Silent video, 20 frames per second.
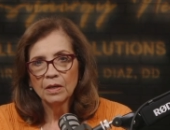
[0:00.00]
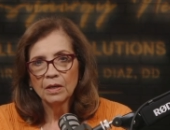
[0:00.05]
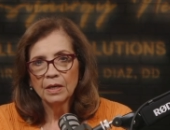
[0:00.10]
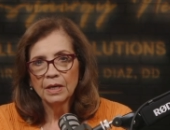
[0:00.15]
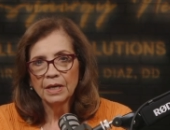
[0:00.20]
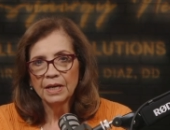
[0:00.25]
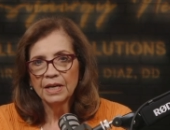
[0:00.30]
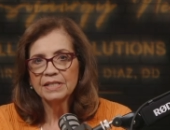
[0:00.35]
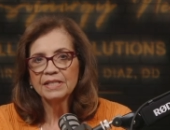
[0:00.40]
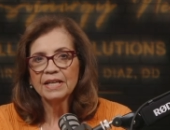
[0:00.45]

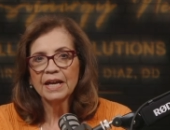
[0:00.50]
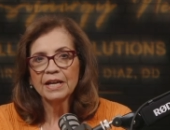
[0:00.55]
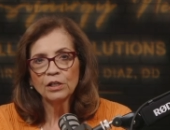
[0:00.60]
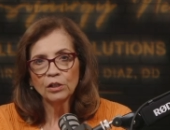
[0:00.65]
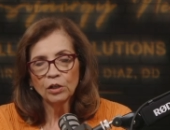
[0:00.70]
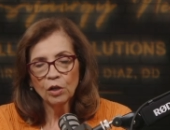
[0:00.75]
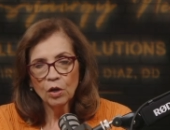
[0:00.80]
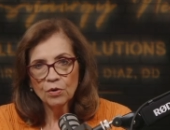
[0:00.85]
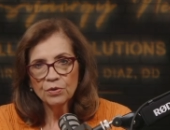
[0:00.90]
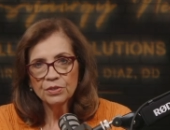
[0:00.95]
And as I
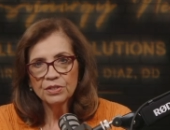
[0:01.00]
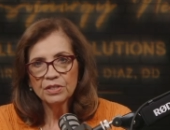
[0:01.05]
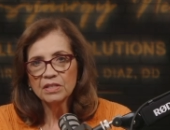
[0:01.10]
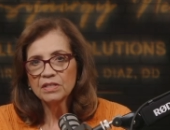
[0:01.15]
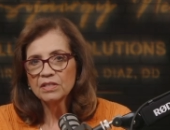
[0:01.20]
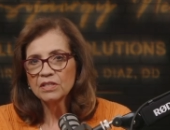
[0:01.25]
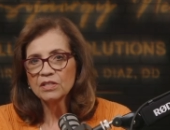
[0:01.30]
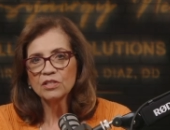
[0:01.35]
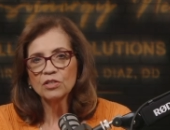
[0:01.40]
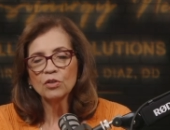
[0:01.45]
close,
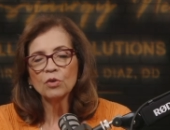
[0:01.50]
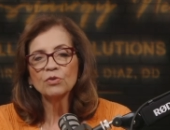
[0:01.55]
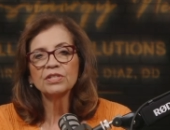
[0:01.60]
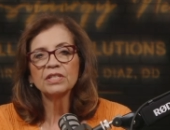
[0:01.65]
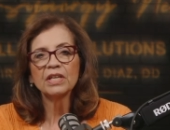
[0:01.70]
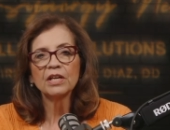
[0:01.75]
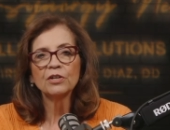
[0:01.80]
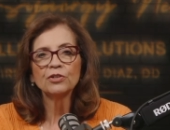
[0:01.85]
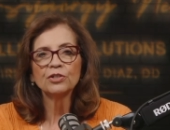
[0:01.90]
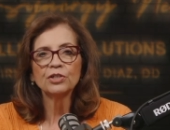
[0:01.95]
this is Soul
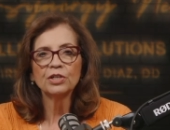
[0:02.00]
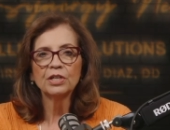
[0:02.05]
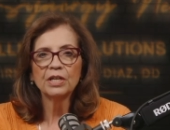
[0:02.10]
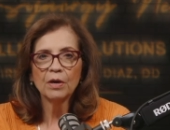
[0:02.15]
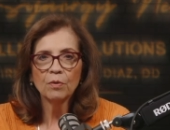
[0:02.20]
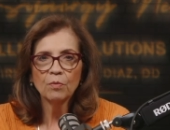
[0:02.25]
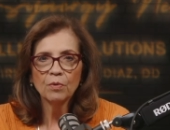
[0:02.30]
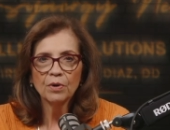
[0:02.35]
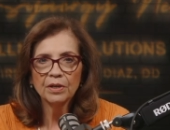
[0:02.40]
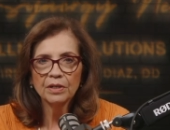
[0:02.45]
Synergy
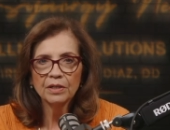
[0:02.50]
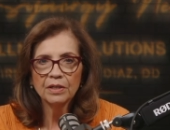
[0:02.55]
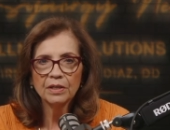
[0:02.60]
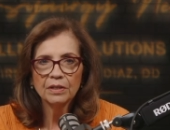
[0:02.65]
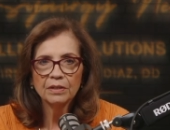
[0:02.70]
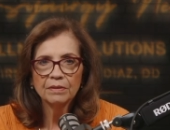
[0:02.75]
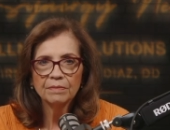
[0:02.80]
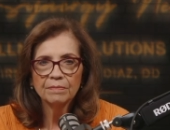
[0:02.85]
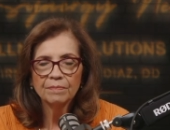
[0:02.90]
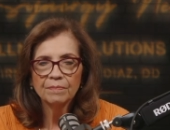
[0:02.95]
Network.
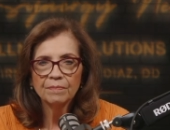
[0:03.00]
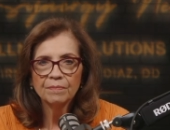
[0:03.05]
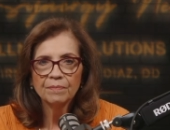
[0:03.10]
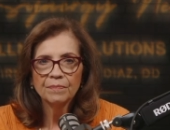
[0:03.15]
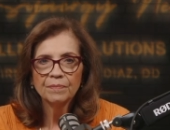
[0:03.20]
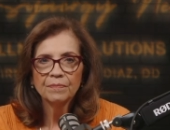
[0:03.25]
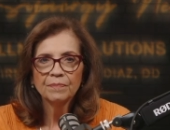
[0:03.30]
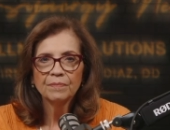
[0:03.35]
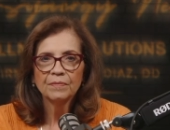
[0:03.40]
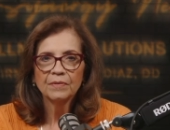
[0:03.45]

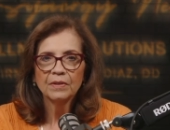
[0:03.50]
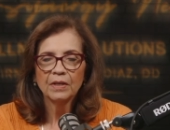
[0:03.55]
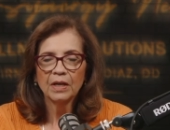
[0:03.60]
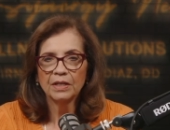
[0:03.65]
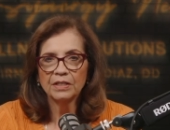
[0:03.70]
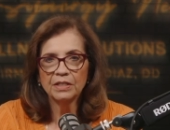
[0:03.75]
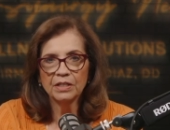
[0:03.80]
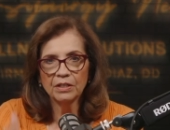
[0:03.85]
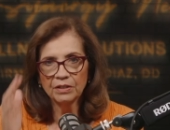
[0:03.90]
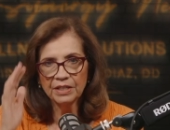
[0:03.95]

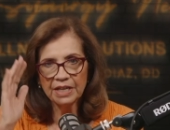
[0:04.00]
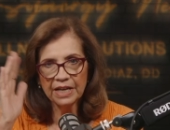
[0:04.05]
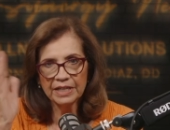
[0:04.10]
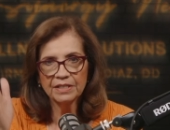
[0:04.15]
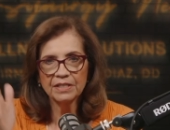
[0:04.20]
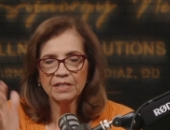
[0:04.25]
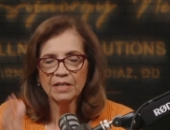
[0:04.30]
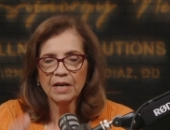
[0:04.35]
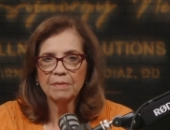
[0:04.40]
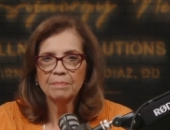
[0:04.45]
Until
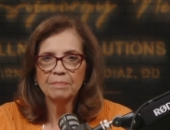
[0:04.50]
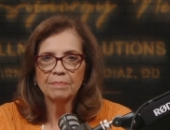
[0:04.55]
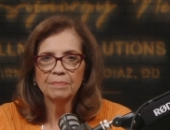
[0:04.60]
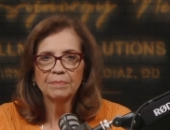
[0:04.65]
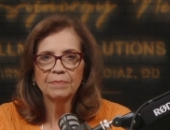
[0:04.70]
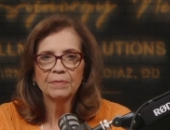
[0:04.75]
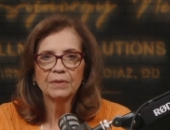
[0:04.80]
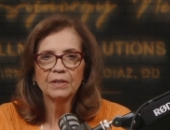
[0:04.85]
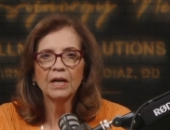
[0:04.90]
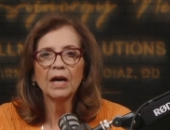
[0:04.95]
next
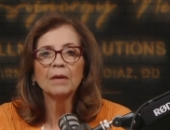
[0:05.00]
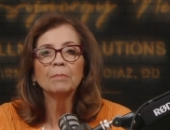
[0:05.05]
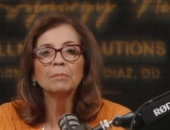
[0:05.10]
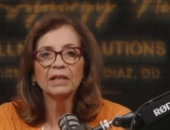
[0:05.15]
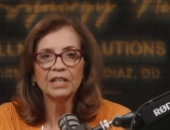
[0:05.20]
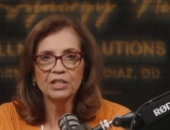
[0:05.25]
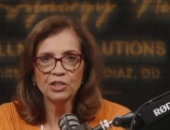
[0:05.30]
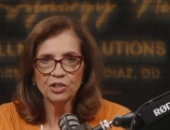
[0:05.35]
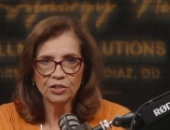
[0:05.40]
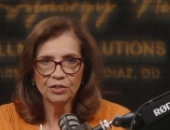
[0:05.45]
time, God
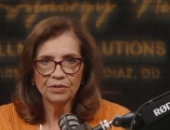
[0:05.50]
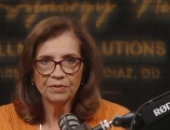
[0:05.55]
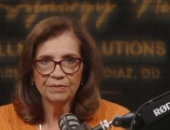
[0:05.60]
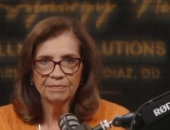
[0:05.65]
bless you.